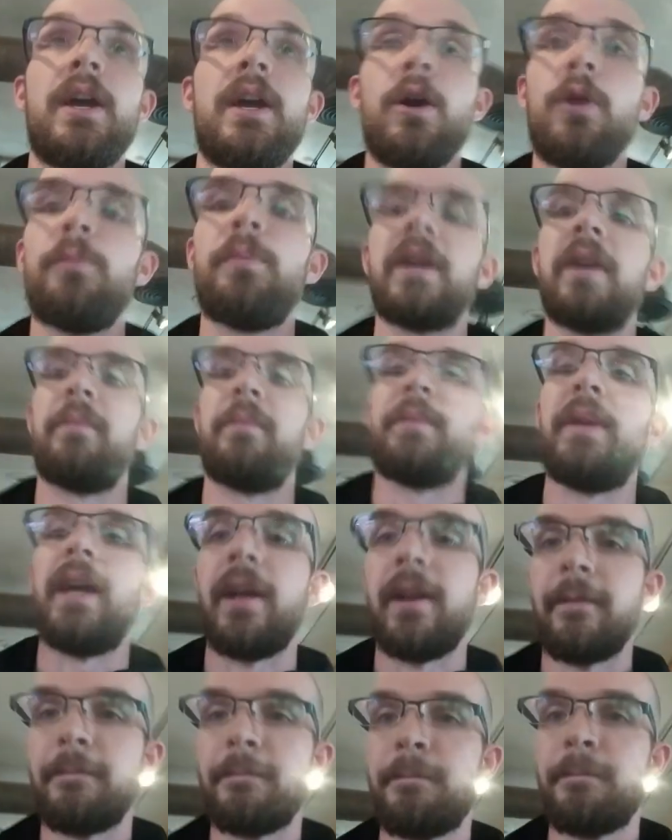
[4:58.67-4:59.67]
the opium
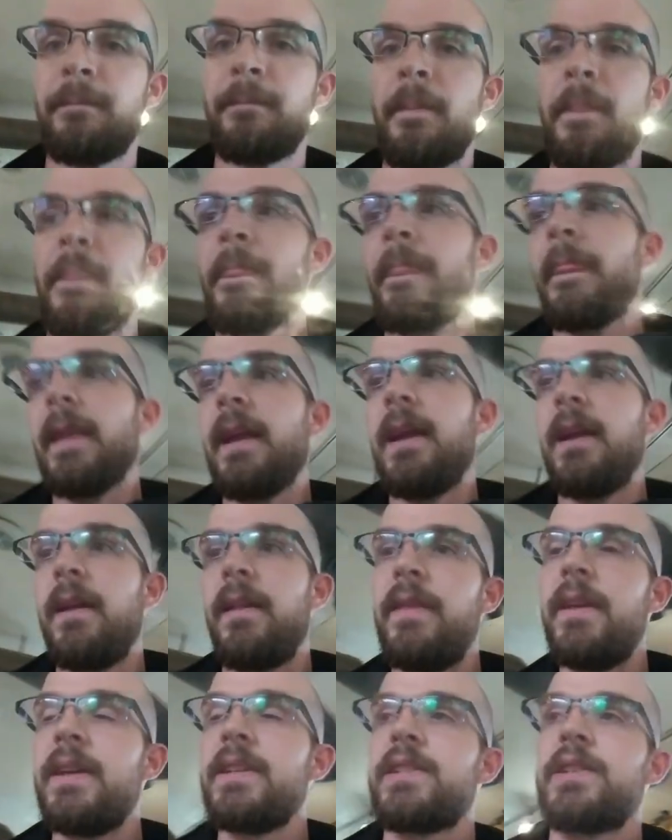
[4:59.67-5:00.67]
den.
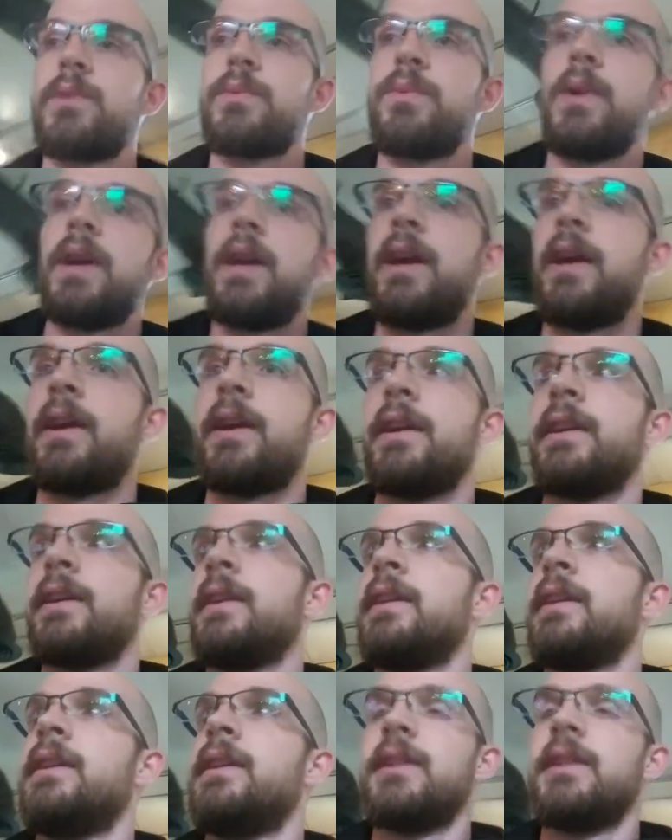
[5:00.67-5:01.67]
this is
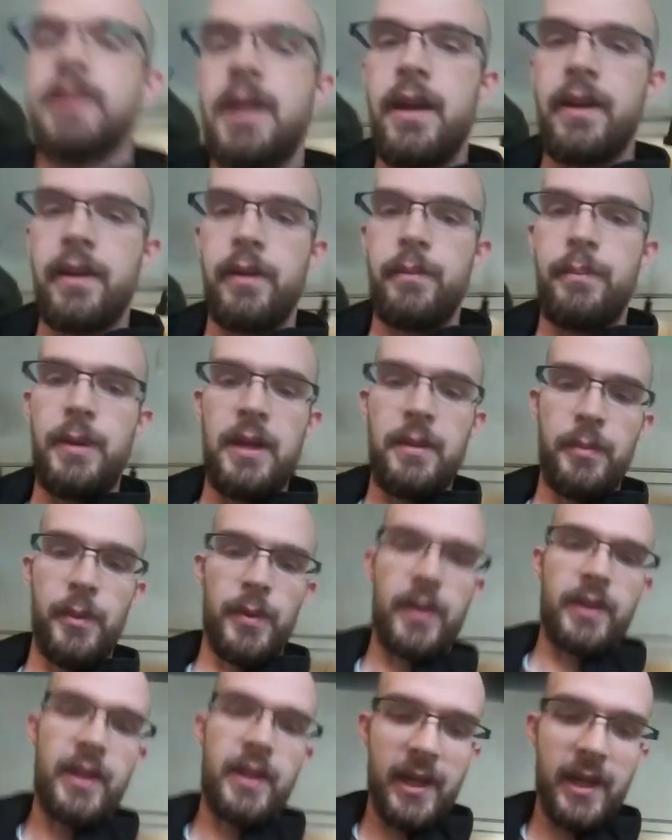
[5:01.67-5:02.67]
where a lot of the
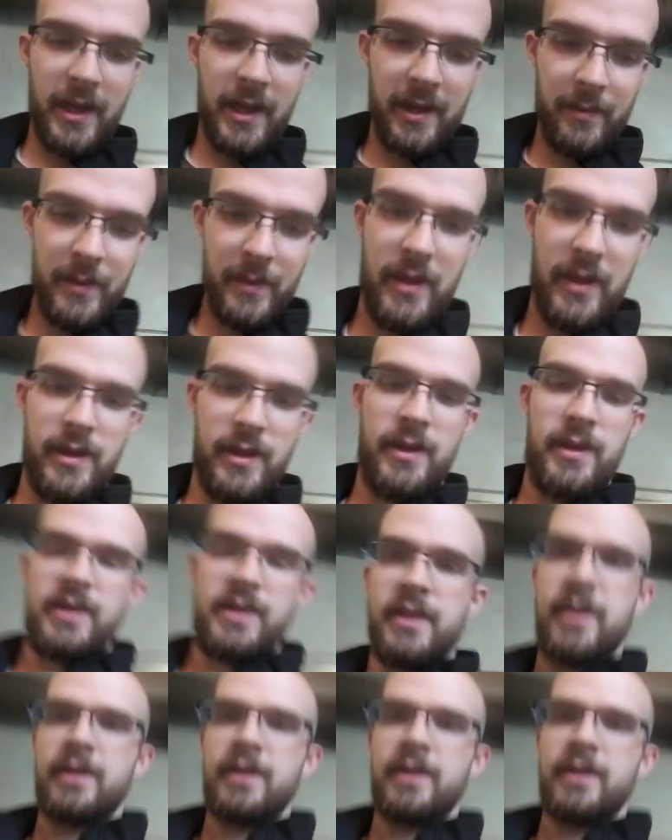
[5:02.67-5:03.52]
people would come and